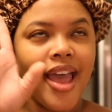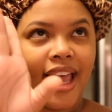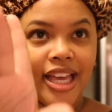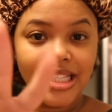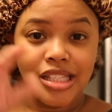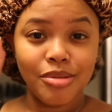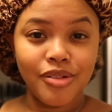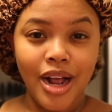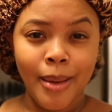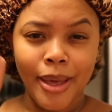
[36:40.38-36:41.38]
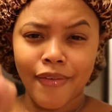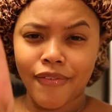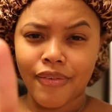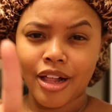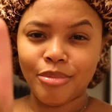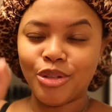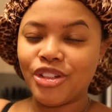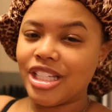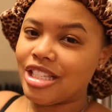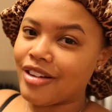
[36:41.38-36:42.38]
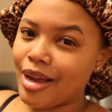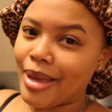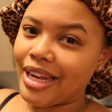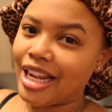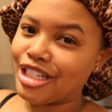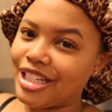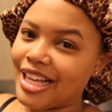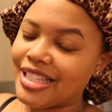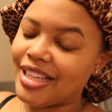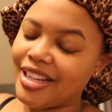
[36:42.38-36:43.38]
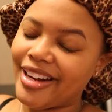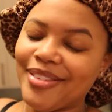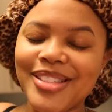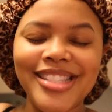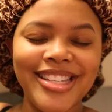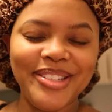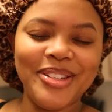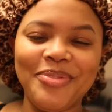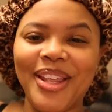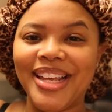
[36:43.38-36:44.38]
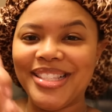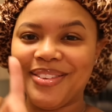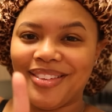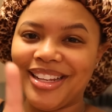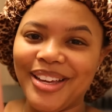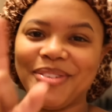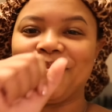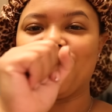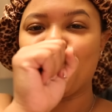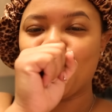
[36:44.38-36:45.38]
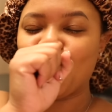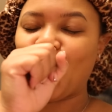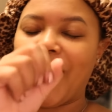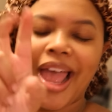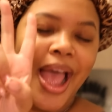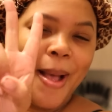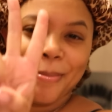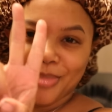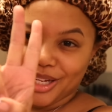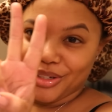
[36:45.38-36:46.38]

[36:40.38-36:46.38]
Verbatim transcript: and subscribe. And follow me on Instagram at naturally dot sunny. And I will see you in my next video. Bye,